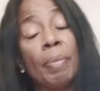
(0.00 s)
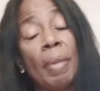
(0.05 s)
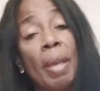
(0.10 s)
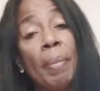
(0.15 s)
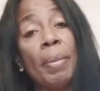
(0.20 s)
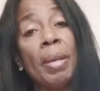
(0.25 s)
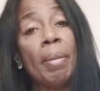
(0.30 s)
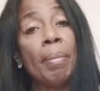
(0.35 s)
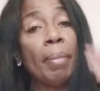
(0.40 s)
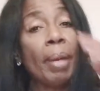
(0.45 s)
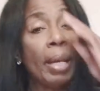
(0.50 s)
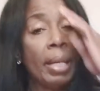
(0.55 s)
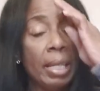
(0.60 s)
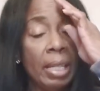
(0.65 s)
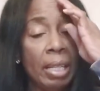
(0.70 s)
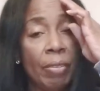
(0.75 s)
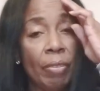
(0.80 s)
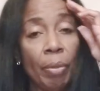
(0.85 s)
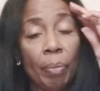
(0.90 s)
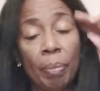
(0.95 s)
Maybe it
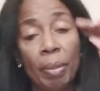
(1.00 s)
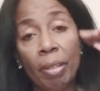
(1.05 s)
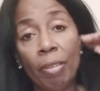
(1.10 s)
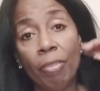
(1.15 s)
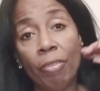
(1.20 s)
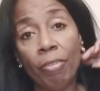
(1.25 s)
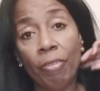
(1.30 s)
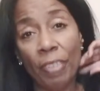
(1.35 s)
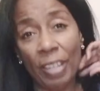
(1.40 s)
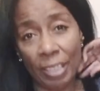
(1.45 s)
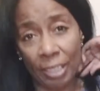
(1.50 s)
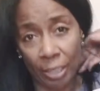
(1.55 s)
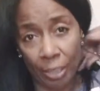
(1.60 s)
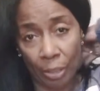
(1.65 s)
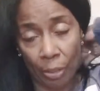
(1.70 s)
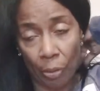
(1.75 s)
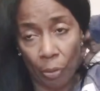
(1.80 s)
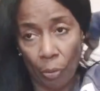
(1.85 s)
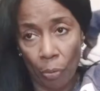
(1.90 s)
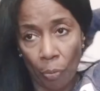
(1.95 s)
might even be
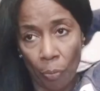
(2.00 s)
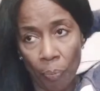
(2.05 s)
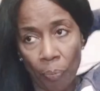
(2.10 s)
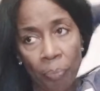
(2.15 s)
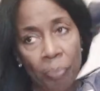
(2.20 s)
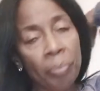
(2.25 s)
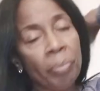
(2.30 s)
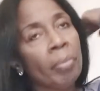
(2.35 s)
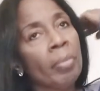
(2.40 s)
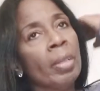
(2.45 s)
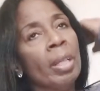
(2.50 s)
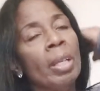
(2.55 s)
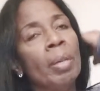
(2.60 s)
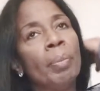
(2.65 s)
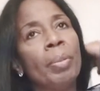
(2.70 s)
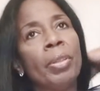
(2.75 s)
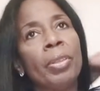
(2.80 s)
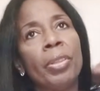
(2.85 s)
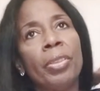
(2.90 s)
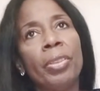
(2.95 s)
physical.
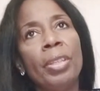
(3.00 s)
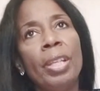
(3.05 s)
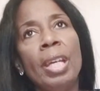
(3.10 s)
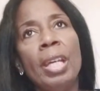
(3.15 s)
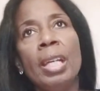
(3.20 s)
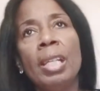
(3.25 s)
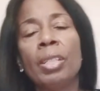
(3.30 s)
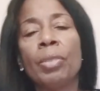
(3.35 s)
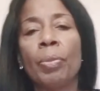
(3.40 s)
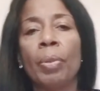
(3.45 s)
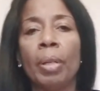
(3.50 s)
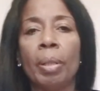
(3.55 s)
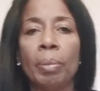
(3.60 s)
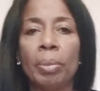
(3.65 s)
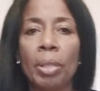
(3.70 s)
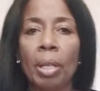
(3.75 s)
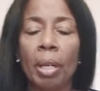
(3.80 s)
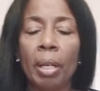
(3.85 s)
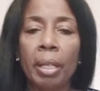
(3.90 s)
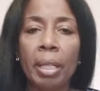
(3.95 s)
But the thing is, what
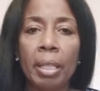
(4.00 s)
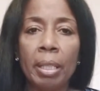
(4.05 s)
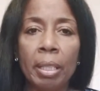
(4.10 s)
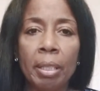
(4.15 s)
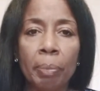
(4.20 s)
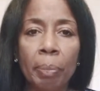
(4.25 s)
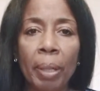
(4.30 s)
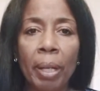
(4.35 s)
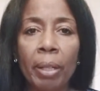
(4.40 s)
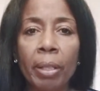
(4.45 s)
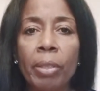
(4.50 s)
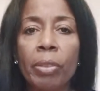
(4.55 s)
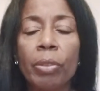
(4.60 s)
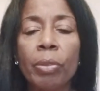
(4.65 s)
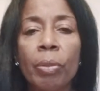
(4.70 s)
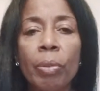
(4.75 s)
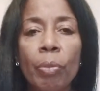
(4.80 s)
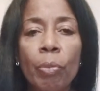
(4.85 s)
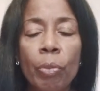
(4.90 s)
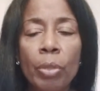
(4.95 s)
I'm talking about
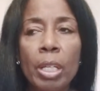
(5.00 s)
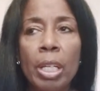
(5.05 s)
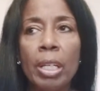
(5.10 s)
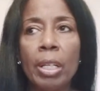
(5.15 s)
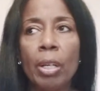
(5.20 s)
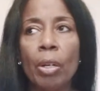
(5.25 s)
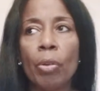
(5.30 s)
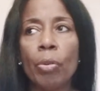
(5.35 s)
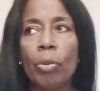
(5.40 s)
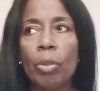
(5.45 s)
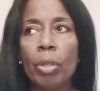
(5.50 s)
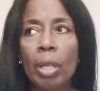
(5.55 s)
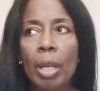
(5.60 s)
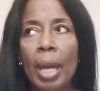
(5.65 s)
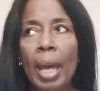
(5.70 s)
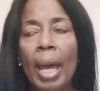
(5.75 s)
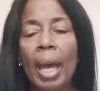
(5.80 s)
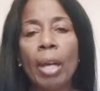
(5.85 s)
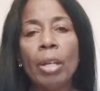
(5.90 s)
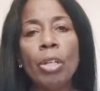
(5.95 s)
is, you know,
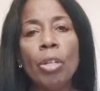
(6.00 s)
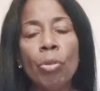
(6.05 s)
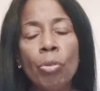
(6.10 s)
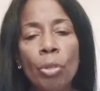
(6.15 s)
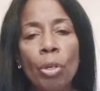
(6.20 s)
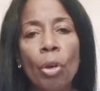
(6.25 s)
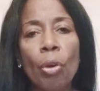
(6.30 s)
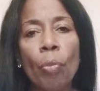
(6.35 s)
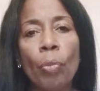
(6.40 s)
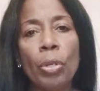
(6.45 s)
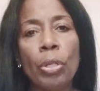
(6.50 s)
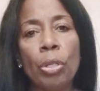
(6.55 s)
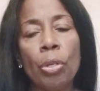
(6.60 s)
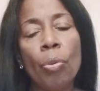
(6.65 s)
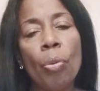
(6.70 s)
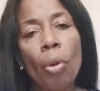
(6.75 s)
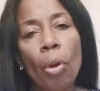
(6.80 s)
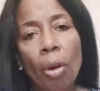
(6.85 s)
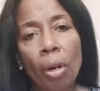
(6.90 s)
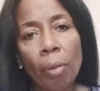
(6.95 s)
how do you know when
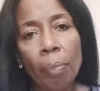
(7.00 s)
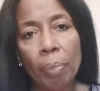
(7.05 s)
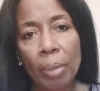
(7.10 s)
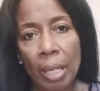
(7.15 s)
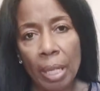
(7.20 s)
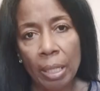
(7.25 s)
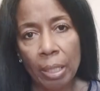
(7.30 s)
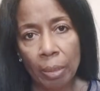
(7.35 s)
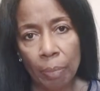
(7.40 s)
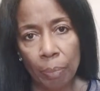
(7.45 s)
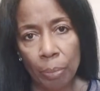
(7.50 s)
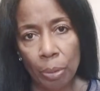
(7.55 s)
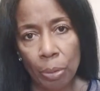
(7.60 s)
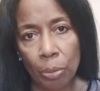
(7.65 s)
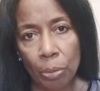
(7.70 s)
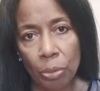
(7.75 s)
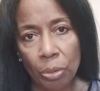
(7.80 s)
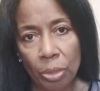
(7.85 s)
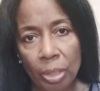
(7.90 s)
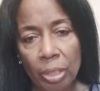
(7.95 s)
you are being
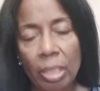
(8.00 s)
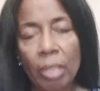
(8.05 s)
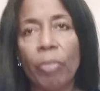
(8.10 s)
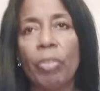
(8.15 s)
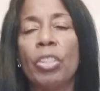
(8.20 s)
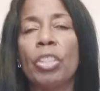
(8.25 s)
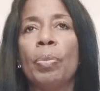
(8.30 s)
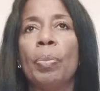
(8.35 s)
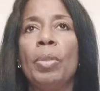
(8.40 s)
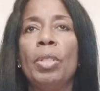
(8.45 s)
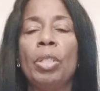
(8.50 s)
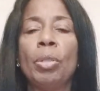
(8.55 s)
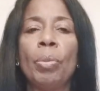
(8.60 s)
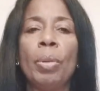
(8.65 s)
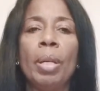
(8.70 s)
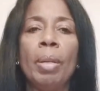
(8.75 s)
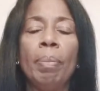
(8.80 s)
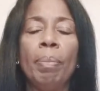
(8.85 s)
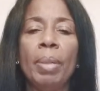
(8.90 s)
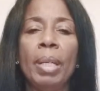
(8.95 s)
abused? The difference
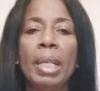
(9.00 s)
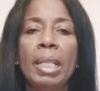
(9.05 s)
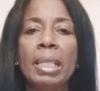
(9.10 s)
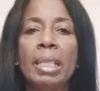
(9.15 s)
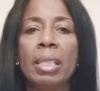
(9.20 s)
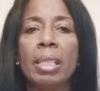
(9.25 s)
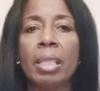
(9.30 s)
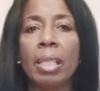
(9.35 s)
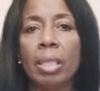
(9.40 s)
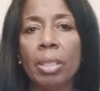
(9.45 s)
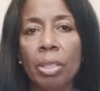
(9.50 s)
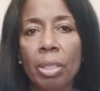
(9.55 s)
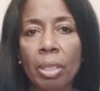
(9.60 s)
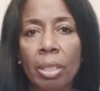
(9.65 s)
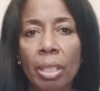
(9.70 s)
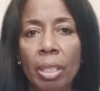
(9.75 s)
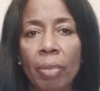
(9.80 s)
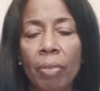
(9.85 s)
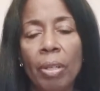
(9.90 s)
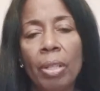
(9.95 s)
between being
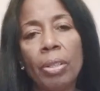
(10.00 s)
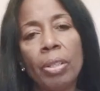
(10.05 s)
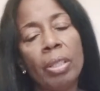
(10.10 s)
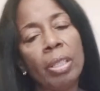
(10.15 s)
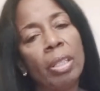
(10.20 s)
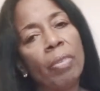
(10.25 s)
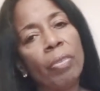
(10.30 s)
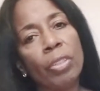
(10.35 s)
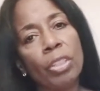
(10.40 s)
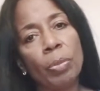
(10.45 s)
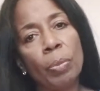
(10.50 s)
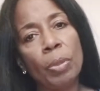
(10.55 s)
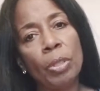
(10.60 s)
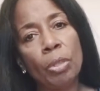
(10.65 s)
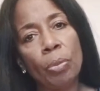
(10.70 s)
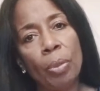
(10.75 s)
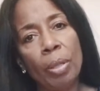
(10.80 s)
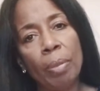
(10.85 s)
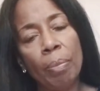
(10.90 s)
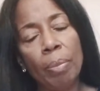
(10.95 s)
sensitive and the difference
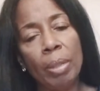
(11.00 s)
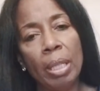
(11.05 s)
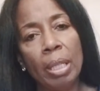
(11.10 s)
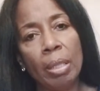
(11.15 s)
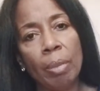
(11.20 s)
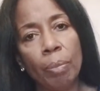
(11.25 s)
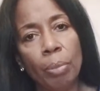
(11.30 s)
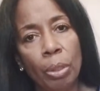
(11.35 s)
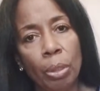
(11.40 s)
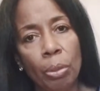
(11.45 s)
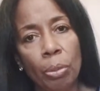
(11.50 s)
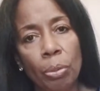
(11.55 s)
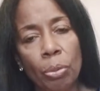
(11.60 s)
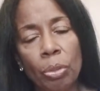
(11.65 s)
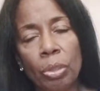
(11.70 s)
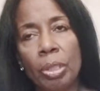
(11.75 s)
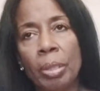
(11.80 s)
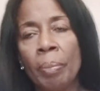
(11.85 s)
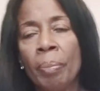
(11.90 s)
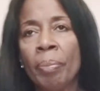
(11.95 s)
between being
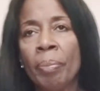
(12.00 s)
abused.